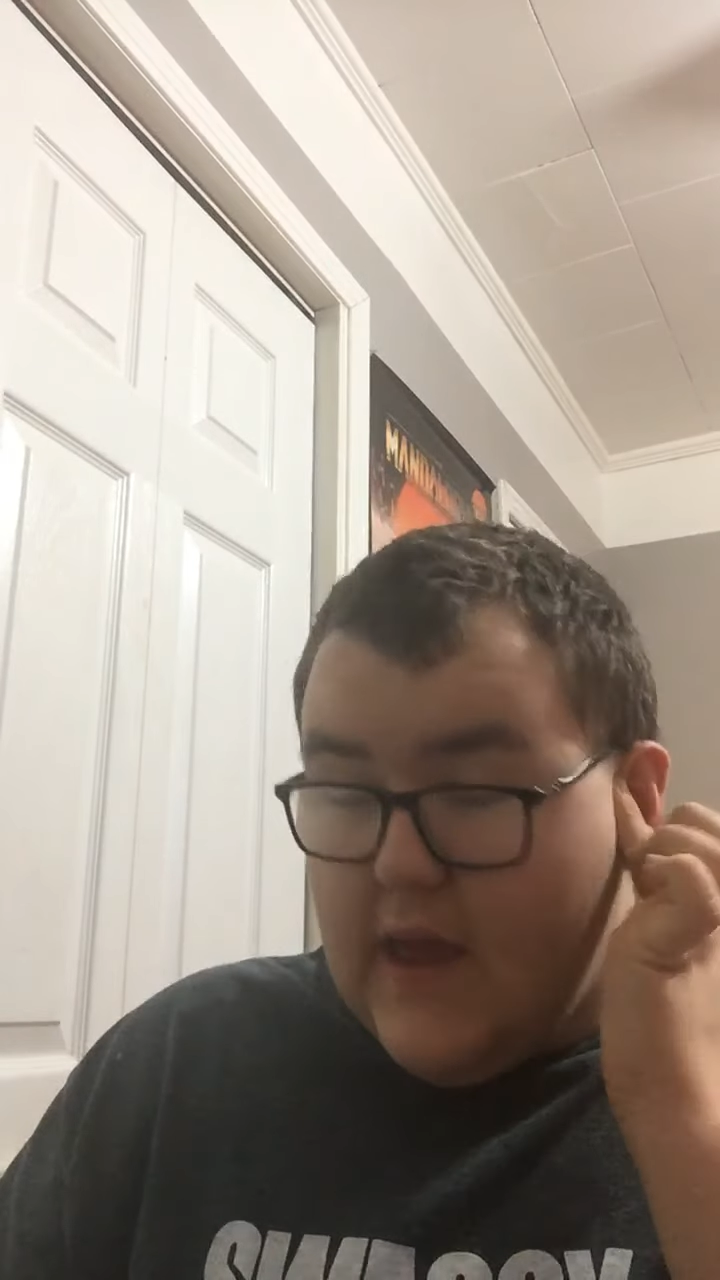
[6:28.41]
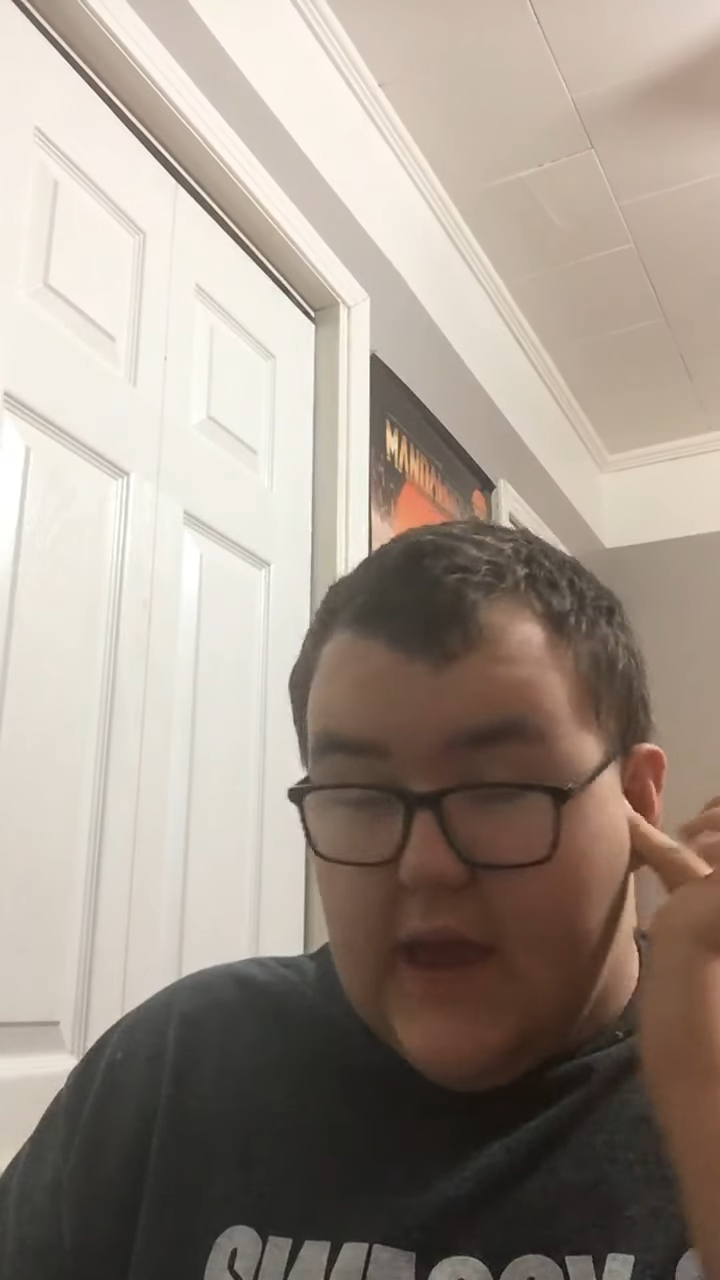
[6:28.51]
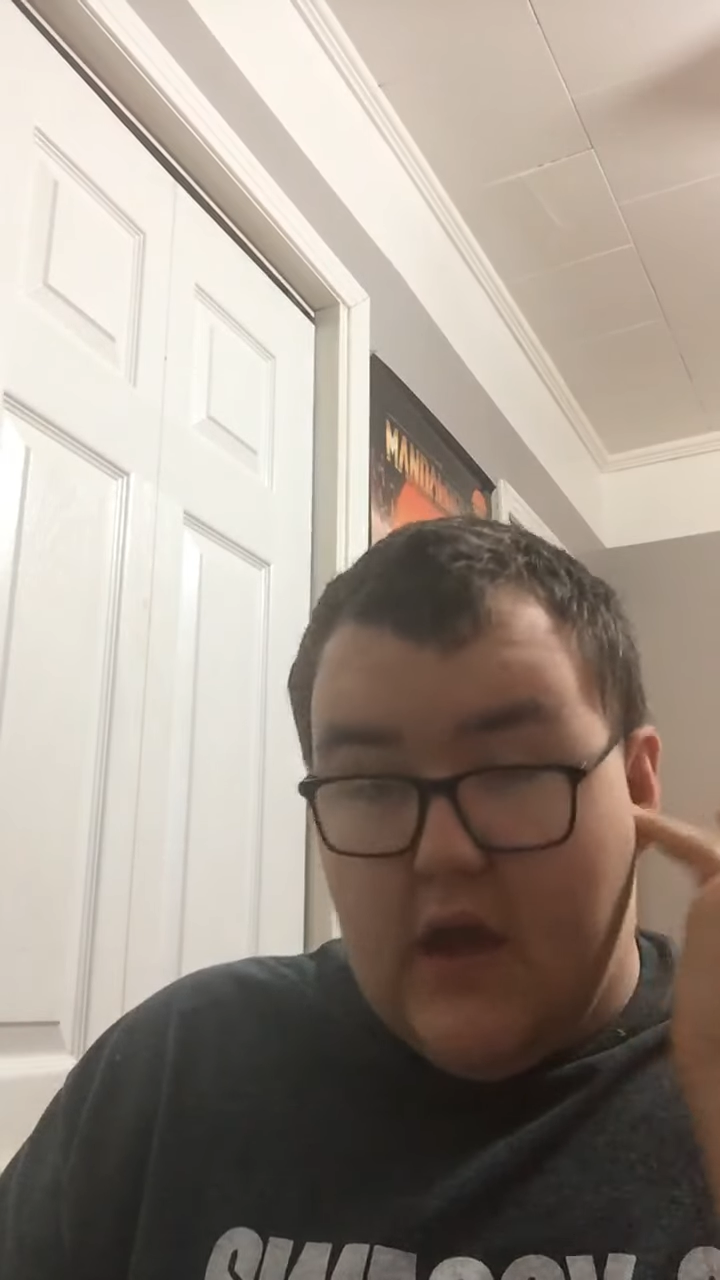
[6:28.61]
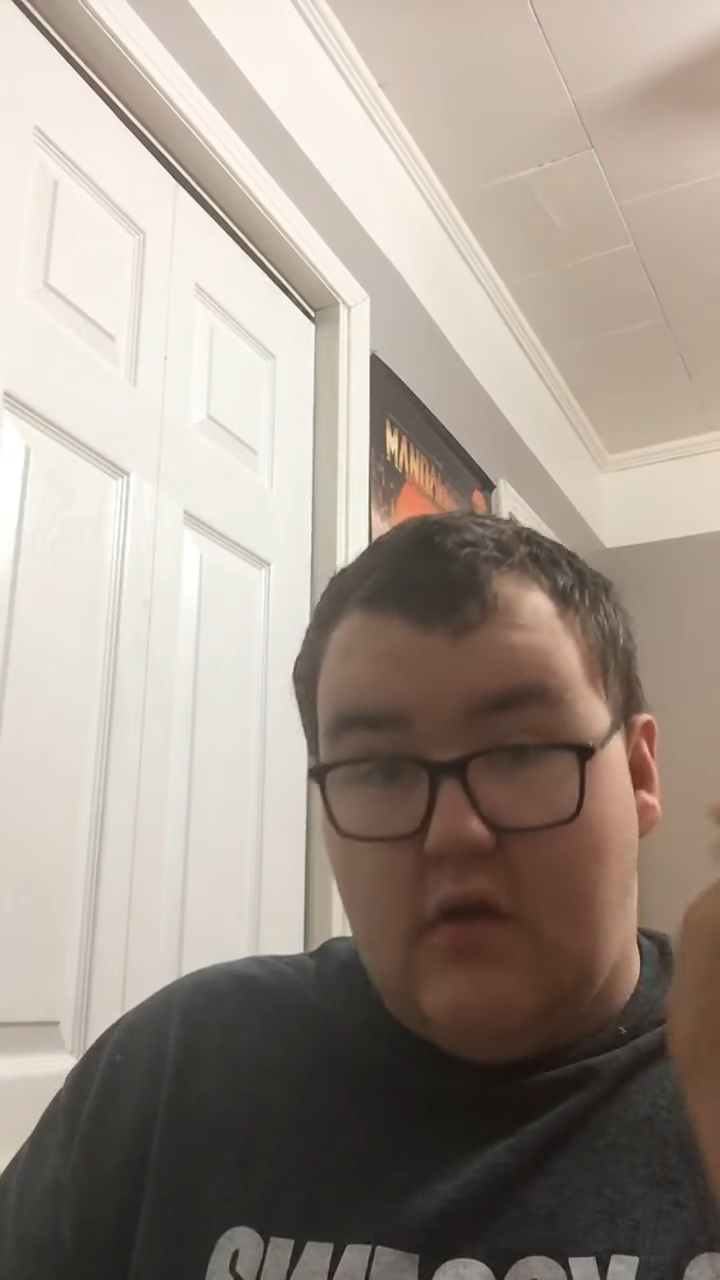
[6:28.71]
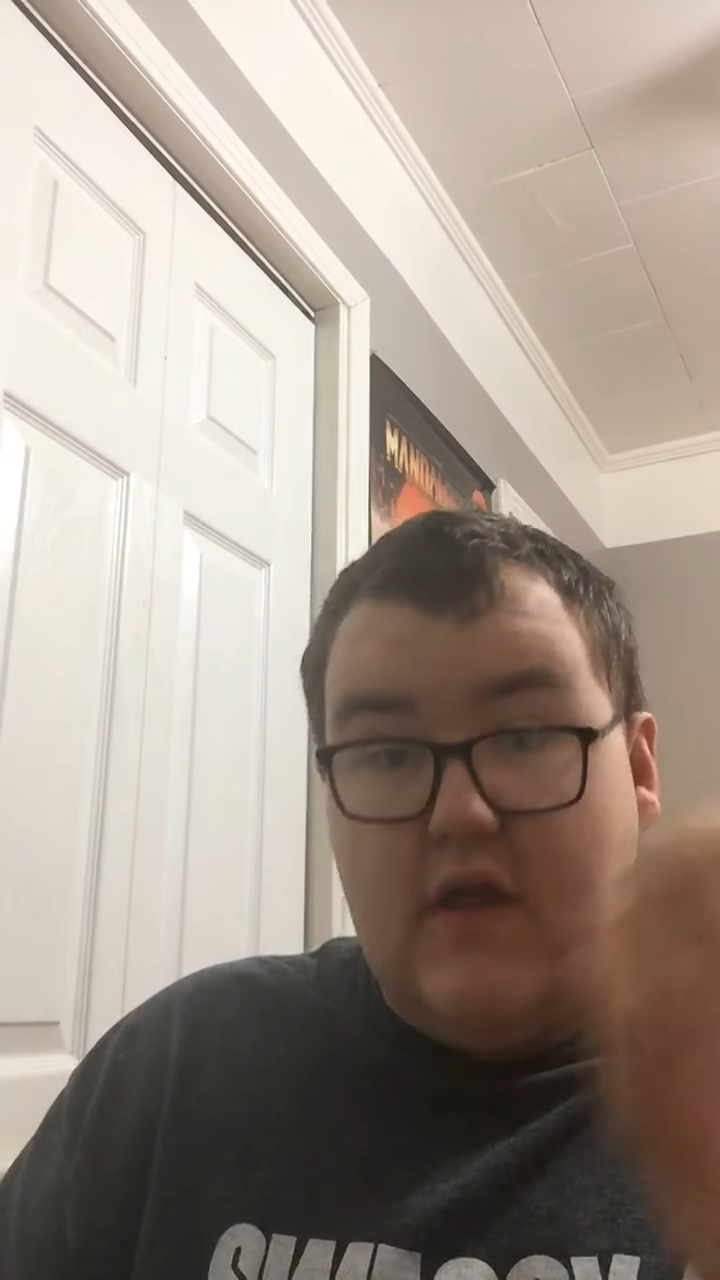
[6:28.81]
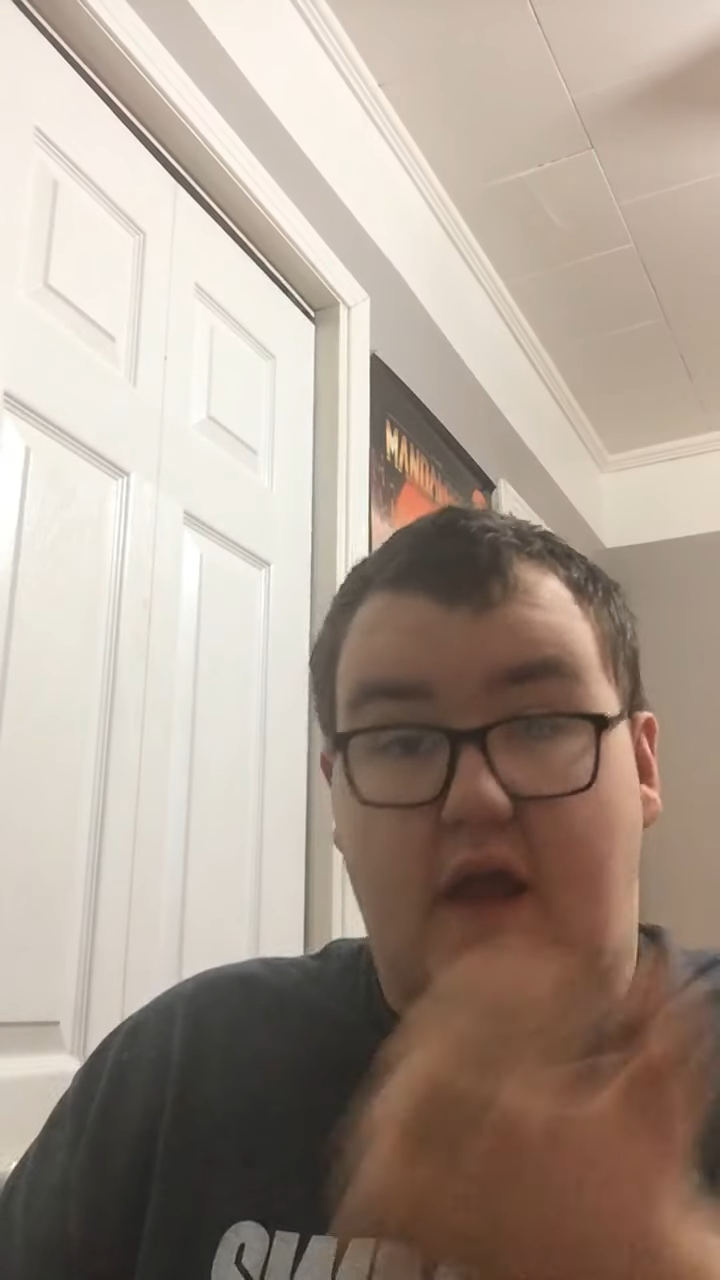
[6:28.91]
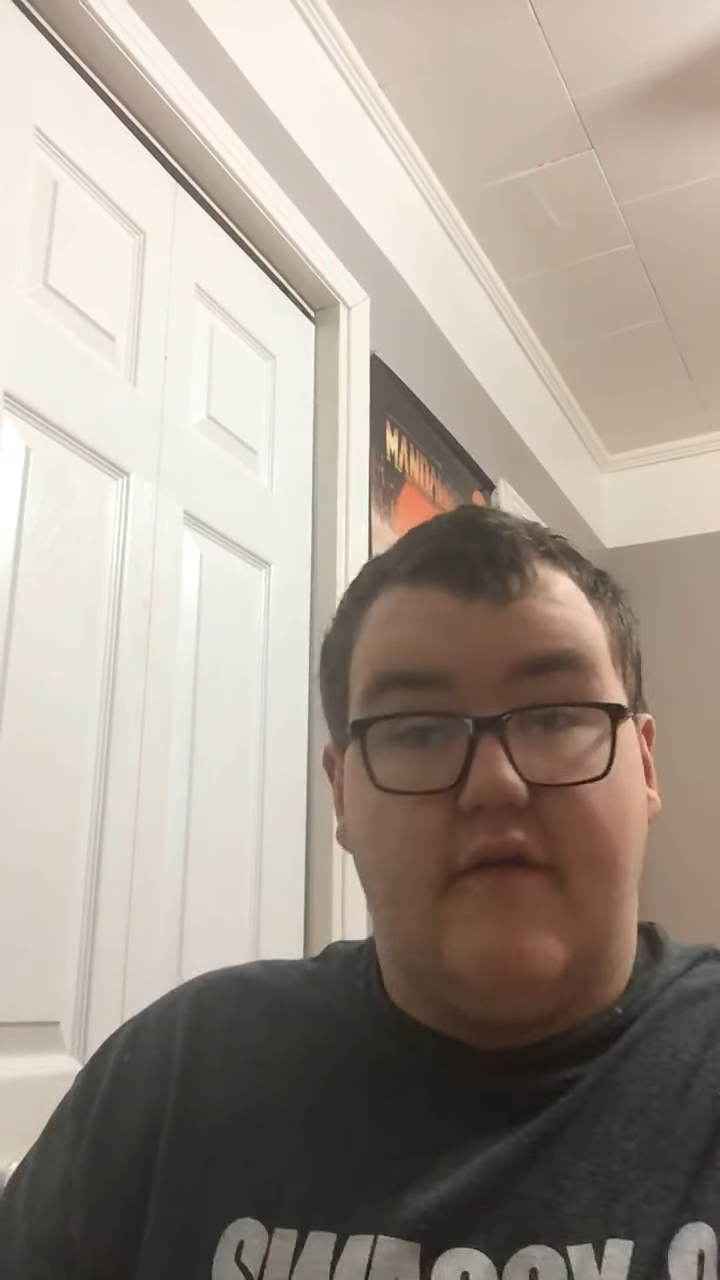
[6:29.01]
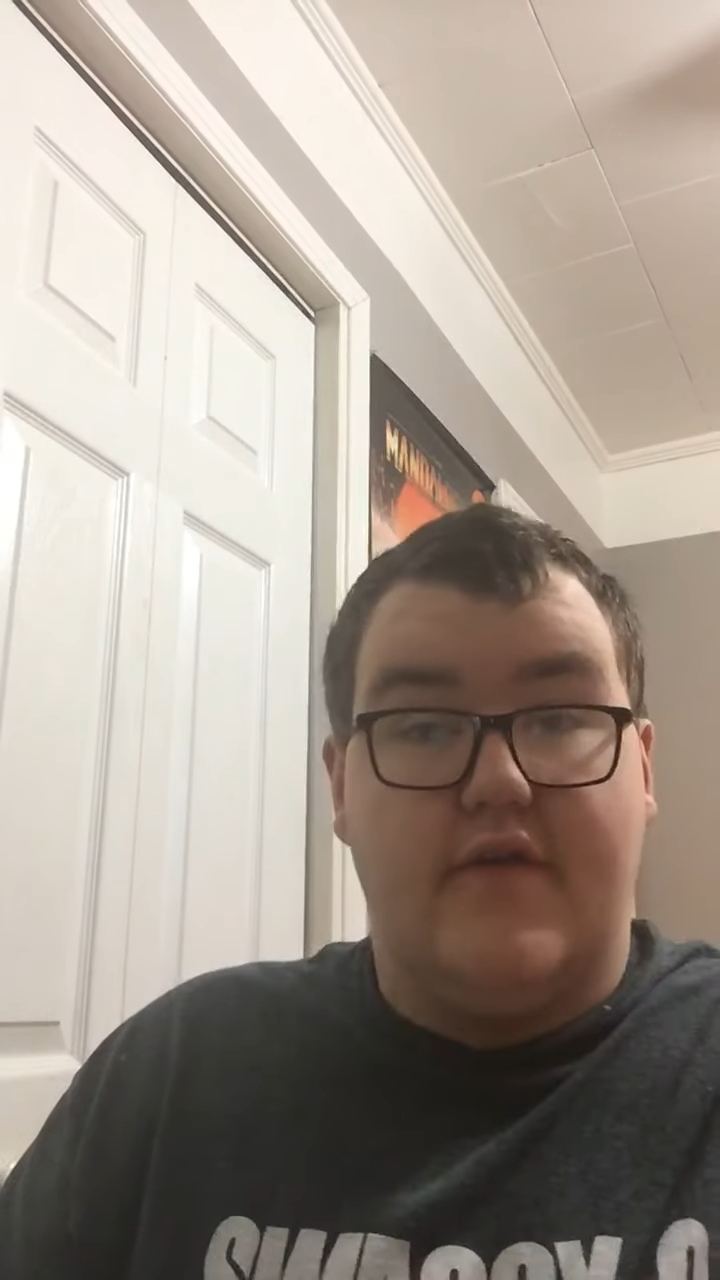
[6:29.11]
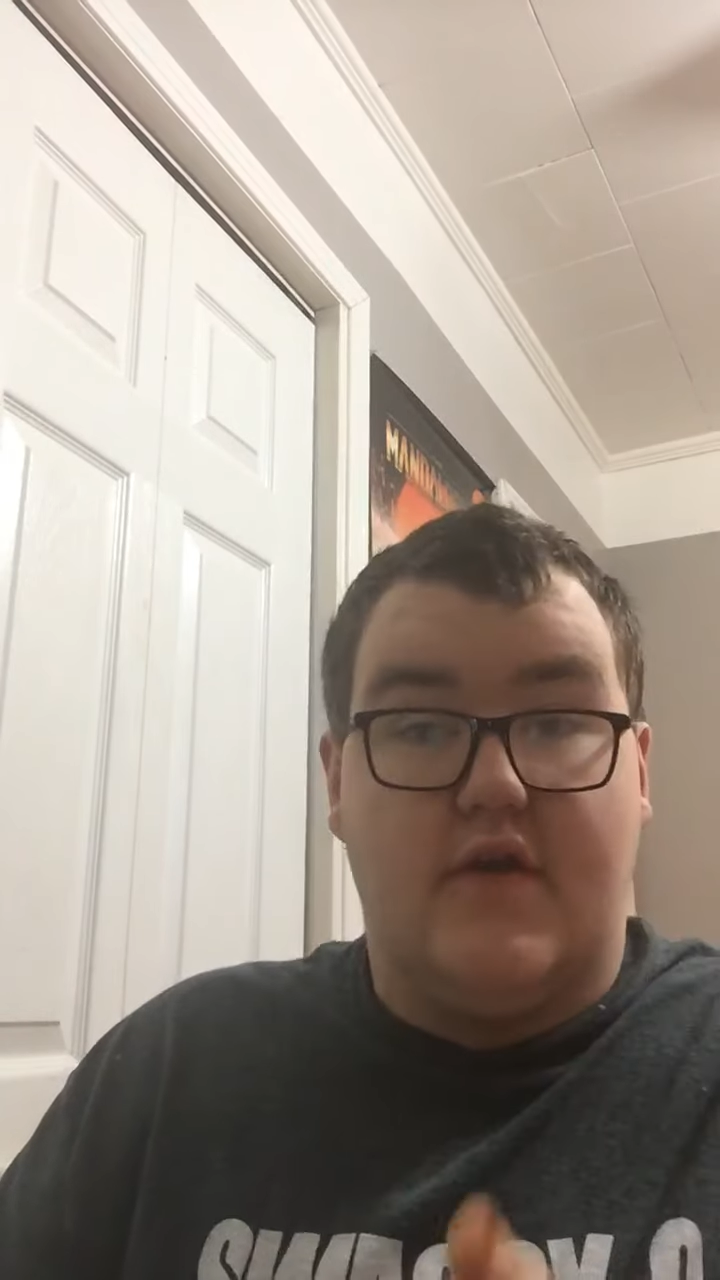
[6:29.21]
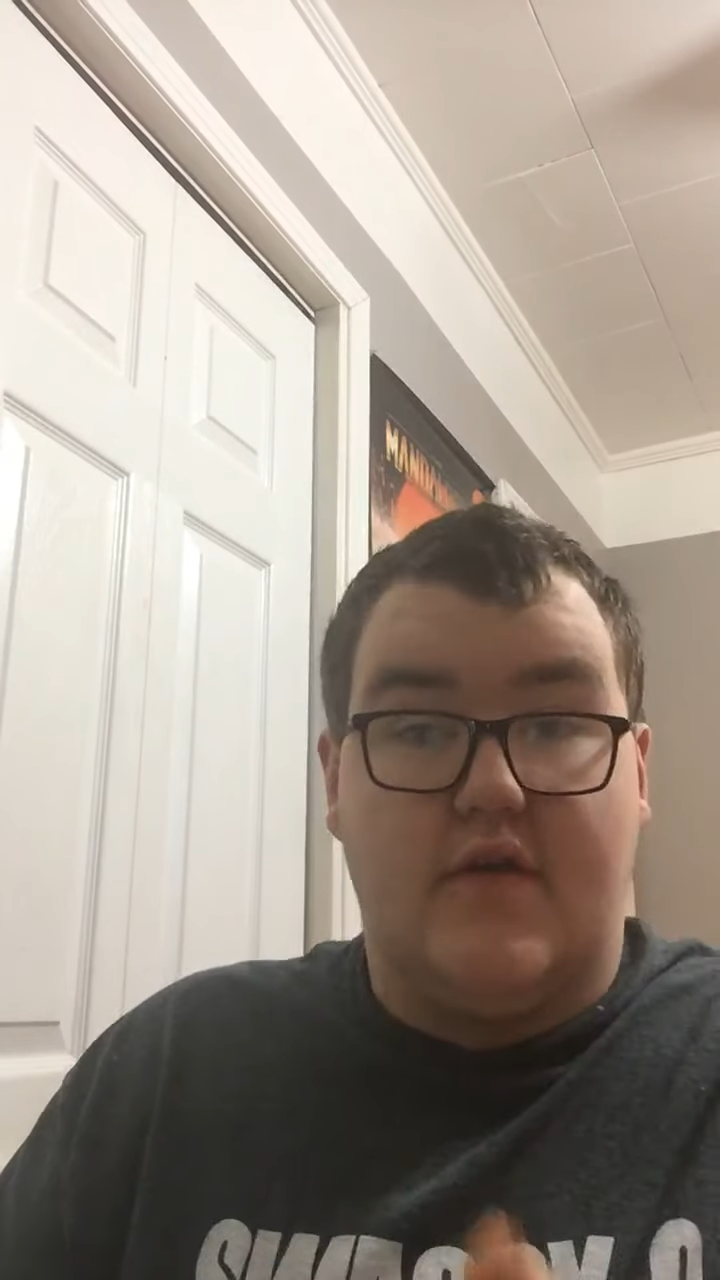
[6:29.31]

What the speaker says: key or necklace